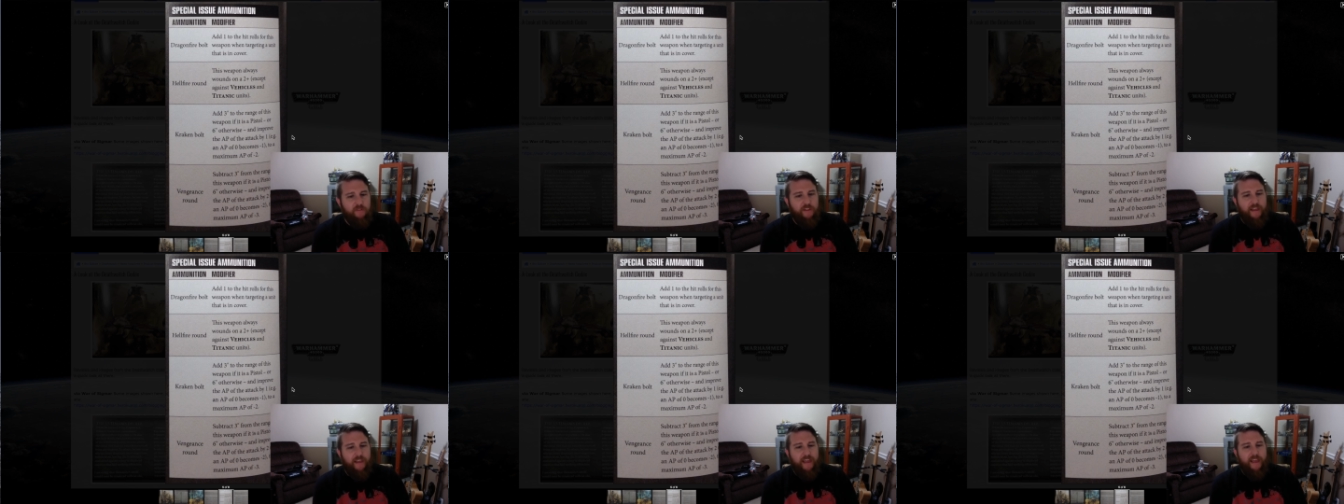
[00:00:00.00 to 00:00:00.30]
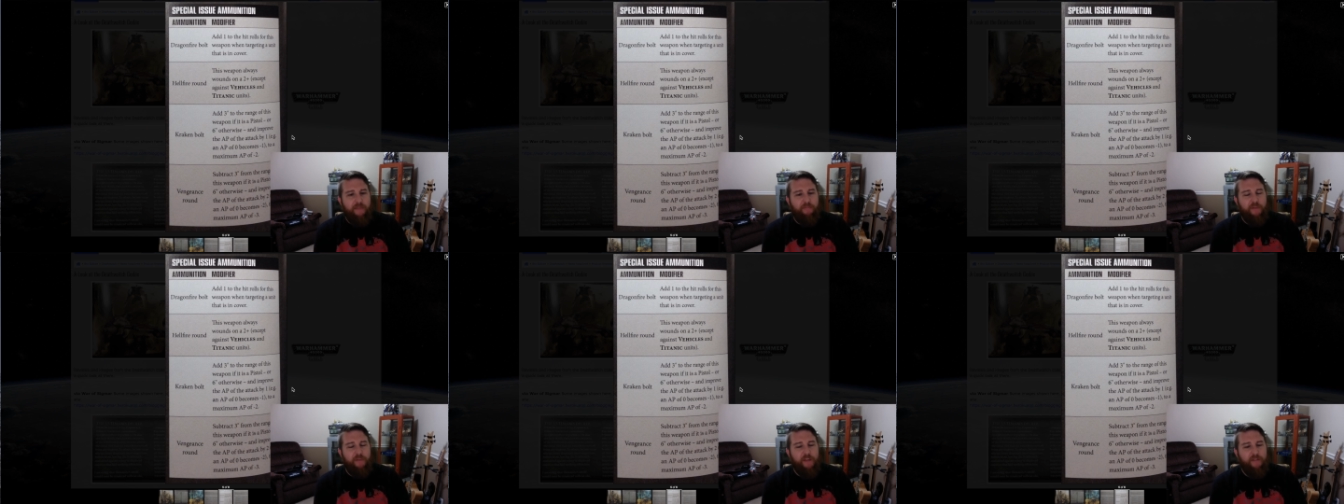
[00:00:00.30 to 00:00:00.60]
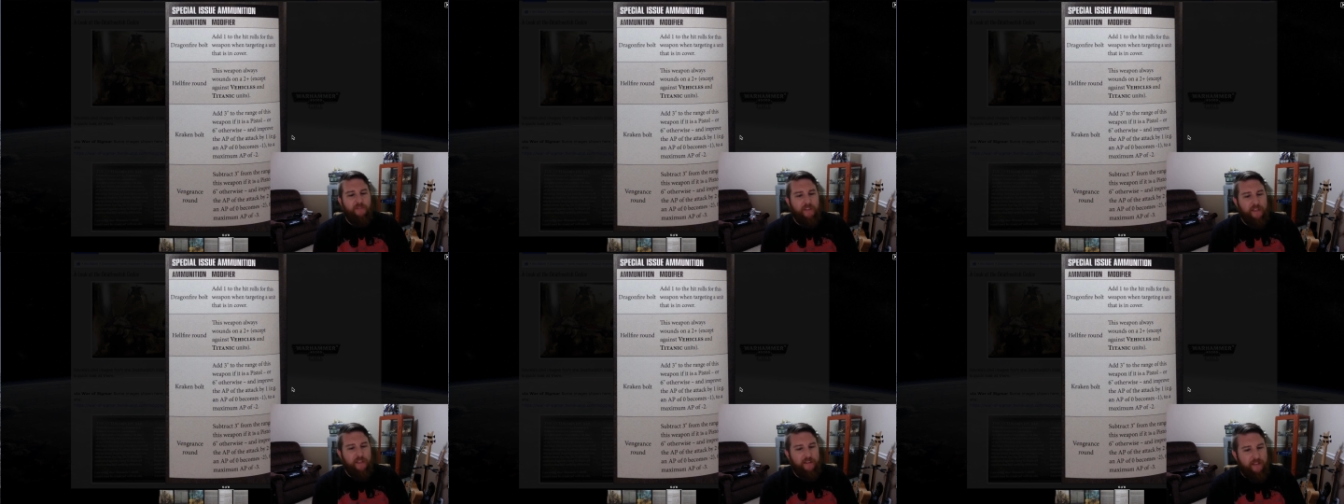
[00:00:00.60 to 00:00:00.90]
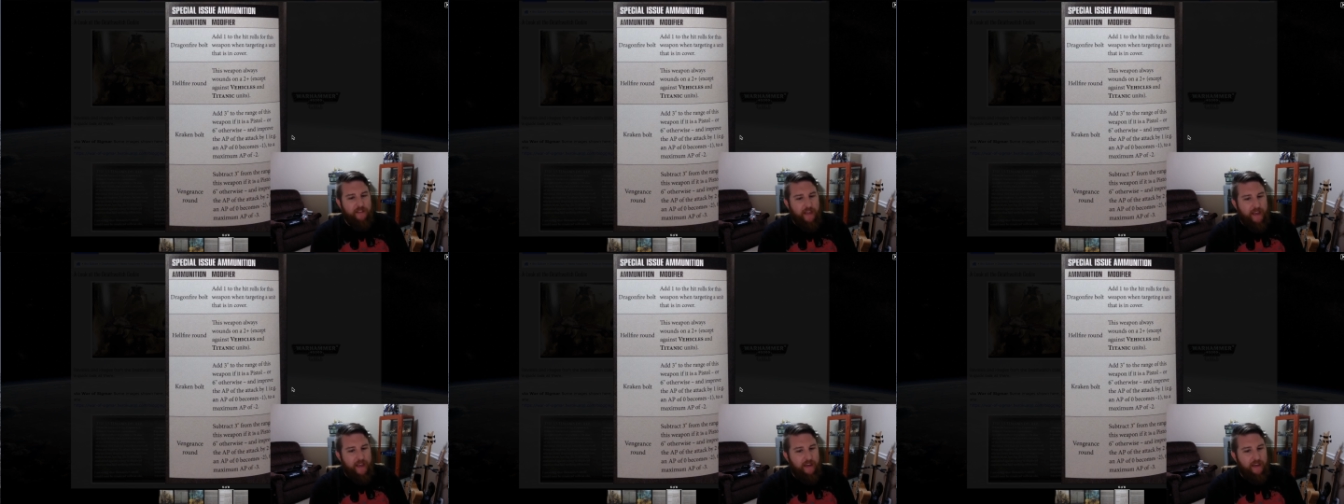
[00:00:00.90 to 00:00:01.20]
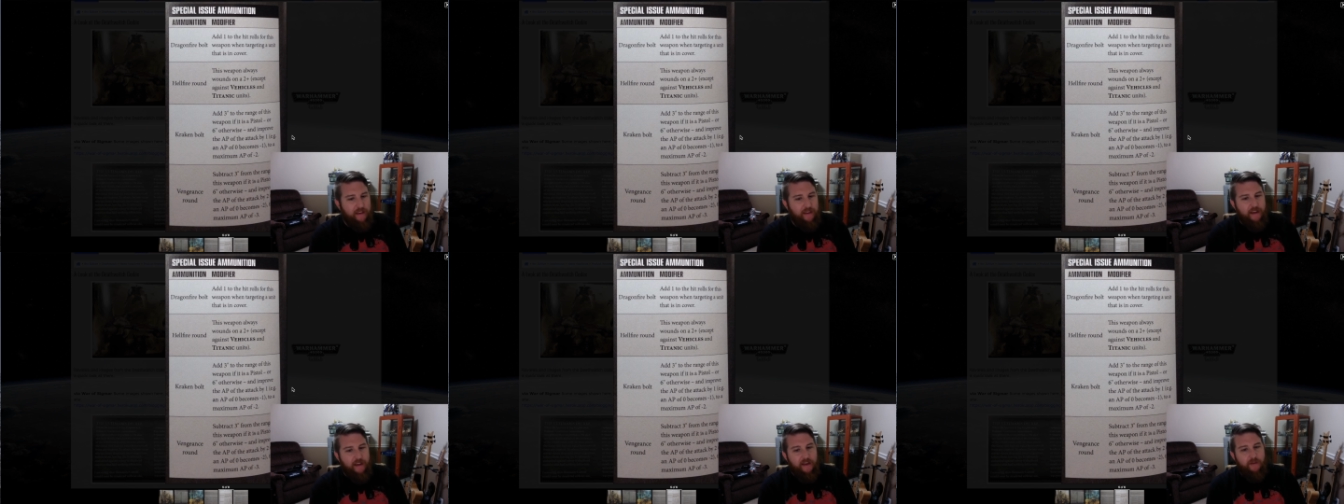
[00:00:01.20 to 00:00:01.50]
the A P of the
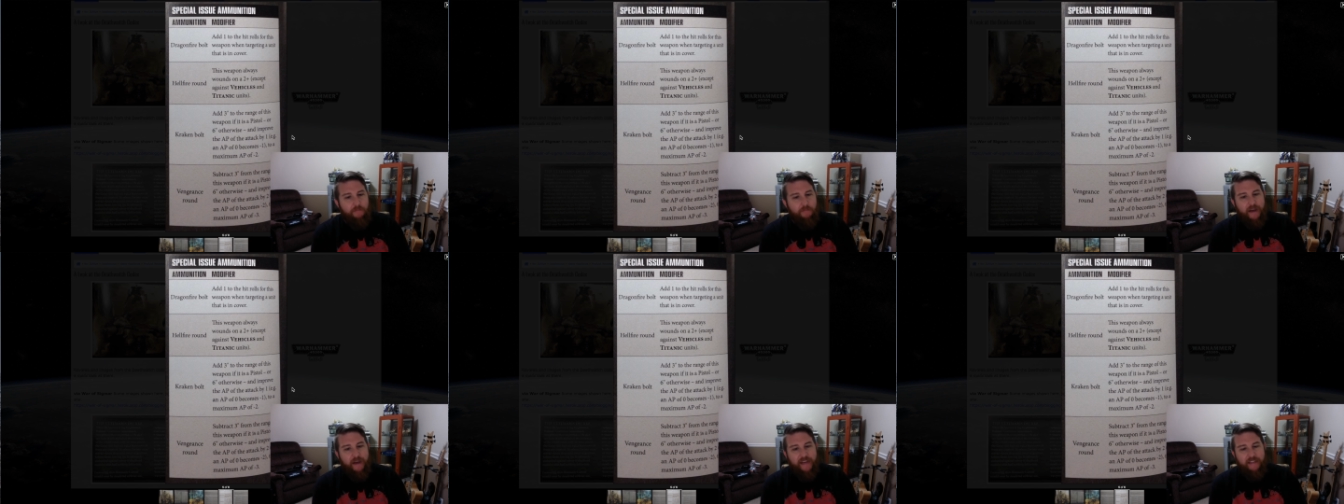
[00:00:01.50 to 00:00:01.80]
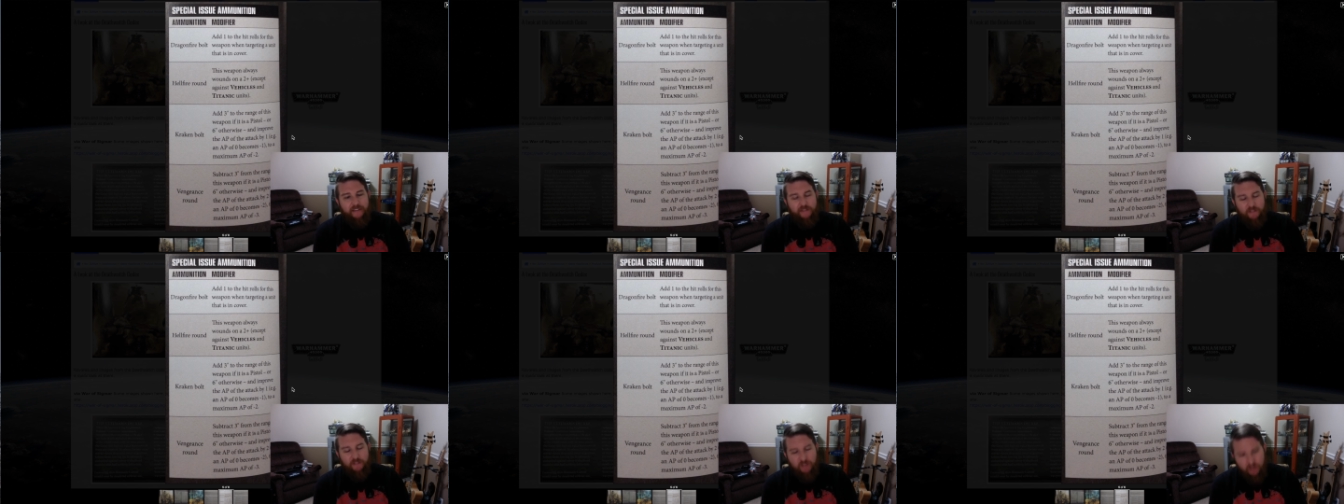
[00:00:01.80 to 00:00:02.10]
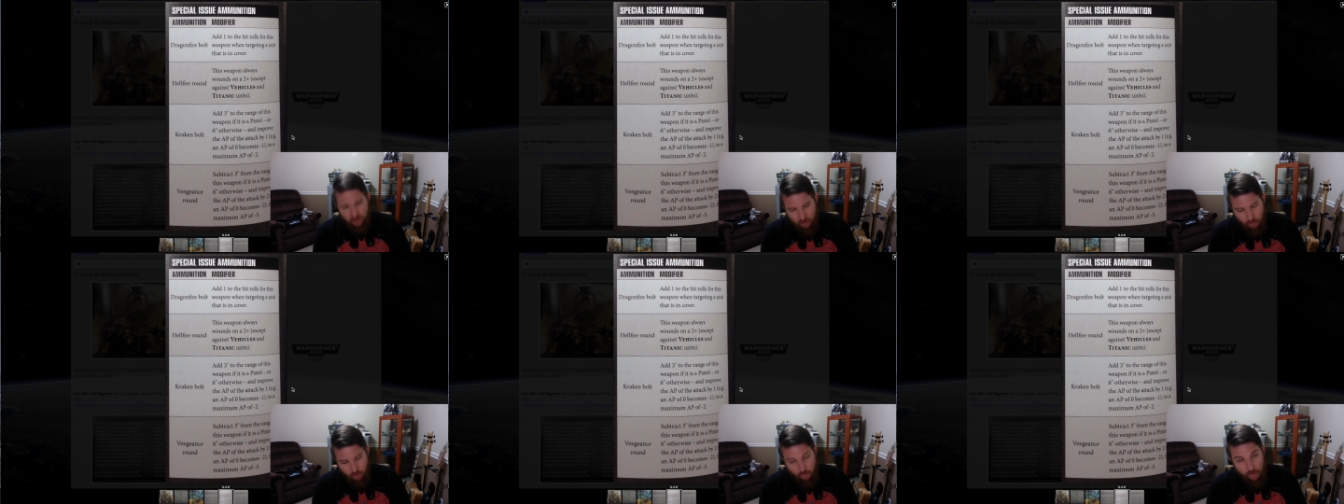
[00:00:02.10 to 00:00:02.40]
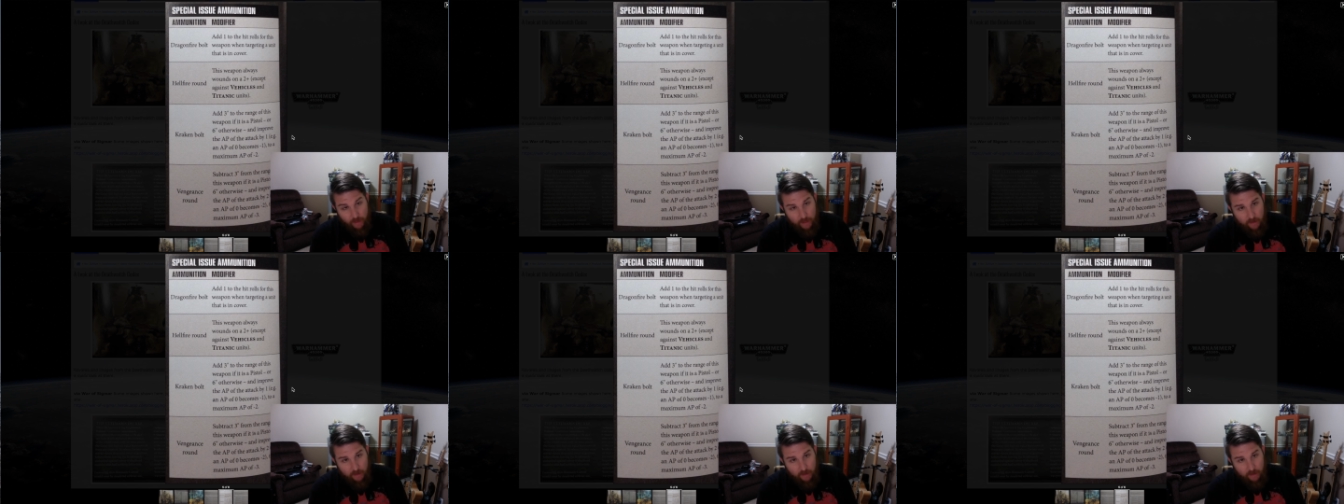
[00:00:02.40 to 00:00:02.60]
attack by two.